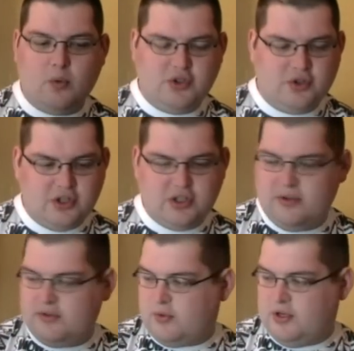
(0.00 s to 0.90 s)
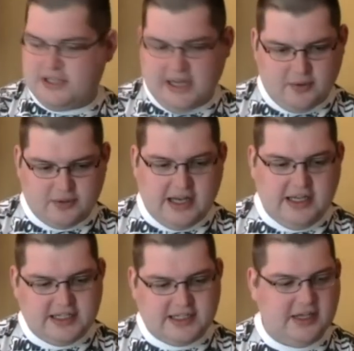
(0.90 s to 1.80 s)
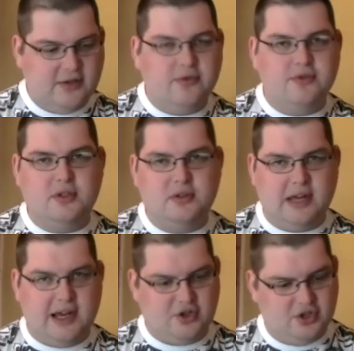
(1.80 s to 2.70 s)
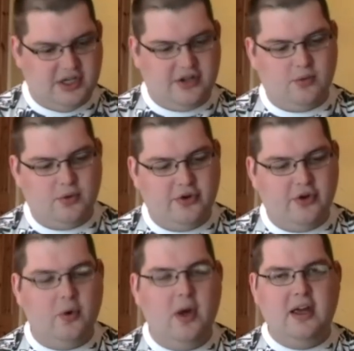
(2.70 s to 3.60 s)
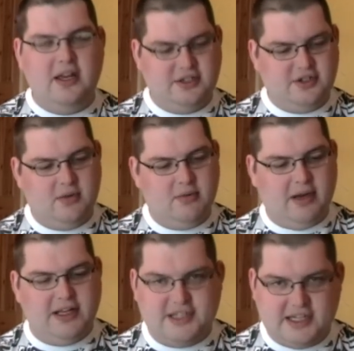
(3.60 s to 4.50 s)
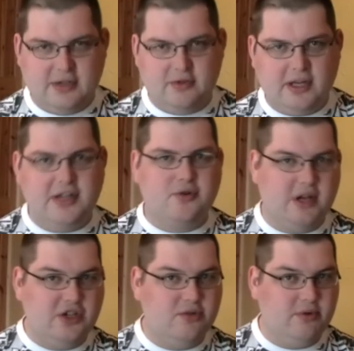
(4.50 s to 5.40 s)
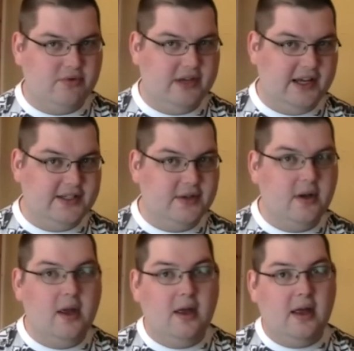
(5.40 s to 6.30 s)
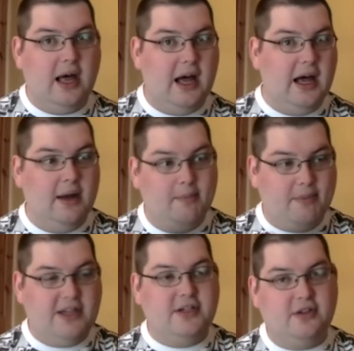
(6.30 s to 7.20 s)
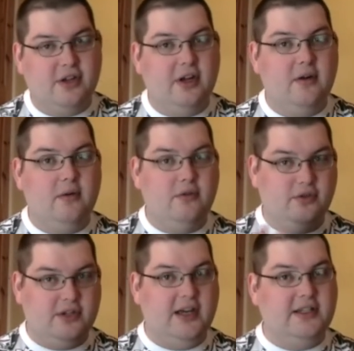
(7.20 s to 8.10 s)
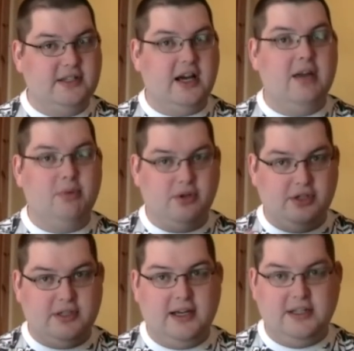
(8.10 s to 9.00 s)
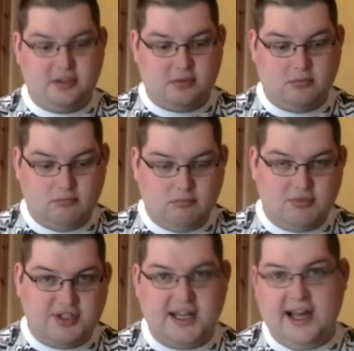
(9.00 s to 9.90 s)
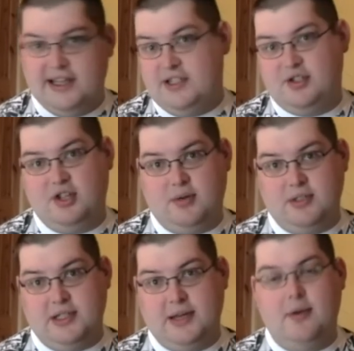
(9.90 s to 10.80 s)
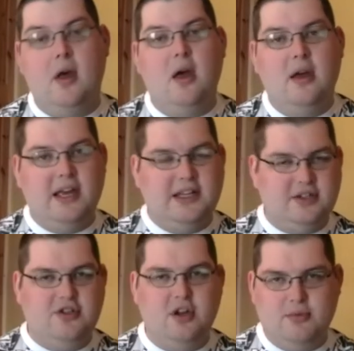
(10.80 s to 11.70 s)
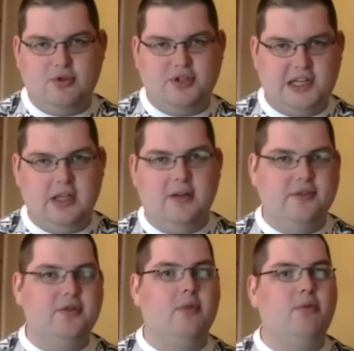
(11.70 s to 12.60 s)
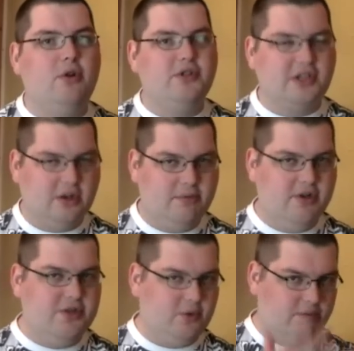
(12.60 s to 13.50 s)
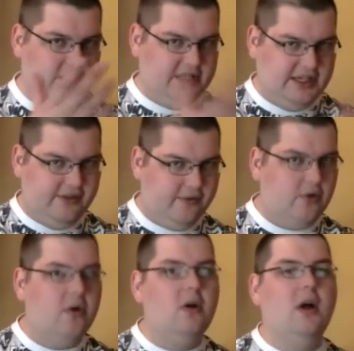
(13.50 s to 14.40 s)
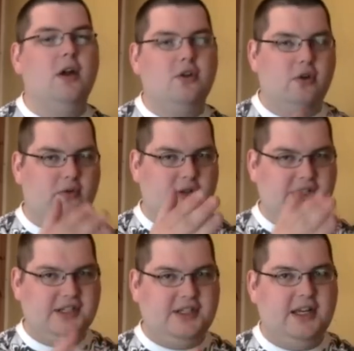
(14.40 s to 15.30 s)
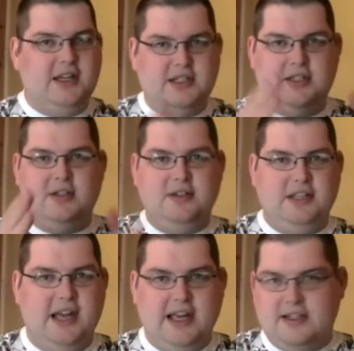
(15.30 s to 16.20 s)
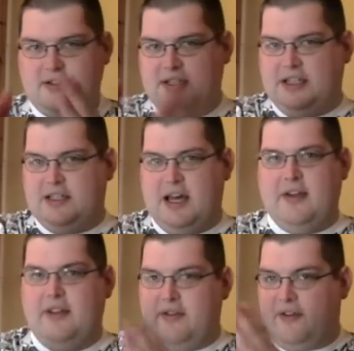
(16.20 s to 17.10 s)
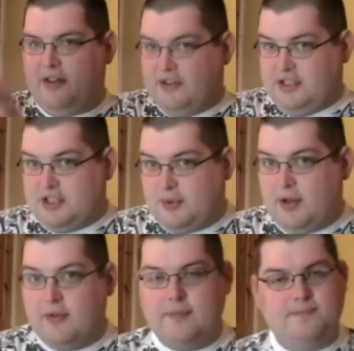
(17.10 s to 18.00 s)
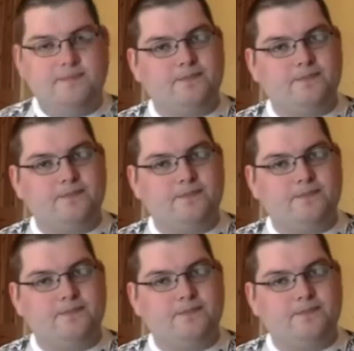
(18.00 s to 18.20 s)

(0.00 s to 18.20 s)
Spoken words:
once your initiative is worked out, any skills, actions, anything you want to do is determined by a skill dice or an attribute dice. Basically, your dice type or your dice size, shall we say, it determines your skill level. So a poor skill person would be a D4, going for a D6, D8, D10, and then finally D12.